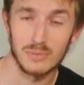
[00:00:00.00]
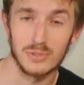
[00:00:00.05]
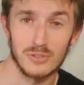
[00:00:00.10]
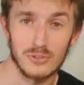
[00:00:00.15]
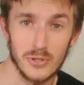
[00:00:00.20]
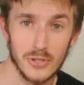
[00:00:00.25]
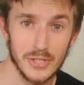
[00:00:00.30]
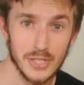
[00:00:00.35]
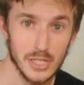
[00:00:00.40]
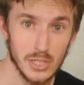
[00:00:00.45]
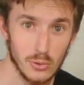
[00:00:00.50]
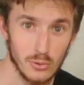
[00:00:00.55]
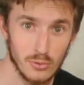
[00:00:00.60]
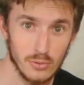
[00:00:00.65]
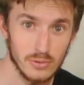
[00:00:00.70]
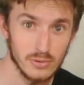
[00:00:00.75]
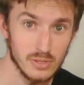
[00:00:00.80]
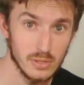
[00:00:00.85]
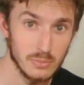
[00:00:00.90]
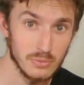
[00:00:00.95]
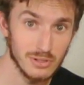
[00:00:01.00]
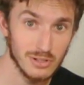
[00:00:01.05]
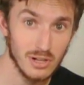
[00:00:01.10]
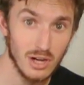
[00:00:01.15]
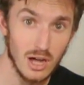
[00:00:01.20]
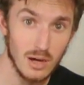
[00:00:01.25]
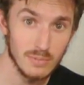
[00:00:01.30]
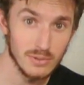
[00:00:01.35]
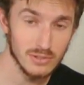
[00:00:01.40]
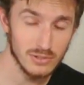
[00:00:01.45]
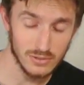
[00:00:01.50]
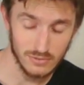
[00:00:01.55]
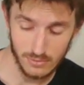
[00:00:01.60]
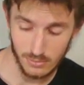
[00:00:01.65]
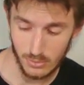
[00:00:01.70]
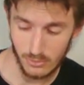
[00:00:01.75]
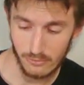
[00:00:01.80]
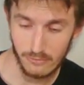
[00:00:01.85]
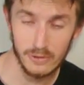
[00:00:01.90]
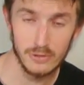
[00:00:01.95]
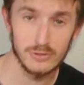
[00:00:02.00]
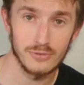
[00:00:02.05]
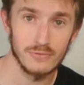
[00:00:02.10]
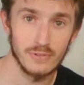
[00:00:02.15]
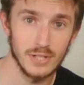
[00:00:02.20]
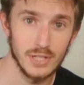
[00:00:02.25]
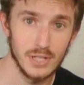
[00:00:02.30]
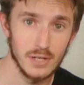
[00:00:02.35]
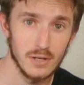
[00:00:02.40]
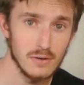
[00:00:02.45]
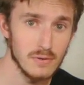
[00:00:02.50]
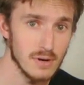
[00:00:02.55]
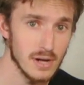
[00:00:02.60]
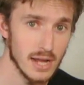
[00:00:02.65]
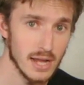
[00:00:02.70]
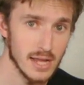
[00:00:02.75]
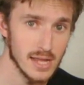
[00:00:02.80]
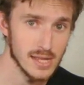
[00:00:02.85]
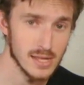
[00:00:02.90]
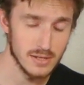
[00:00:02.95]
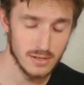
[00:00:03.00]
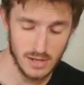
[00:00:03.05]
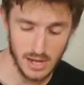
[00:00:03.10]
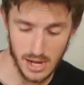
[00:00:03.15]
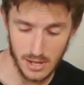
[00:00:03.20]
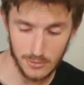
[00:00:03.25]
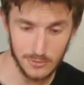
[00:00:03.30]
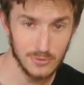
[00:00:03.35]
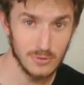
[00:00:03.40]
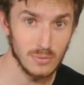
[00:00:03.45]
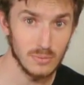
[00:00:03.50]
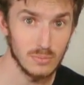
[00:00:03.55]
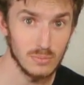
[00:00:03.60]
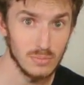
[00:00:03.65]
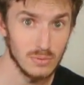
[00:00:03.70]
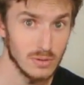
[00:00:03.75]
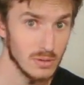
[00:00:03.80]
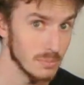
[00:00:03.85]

I'm just going to go through some of the comments from the first video and answer them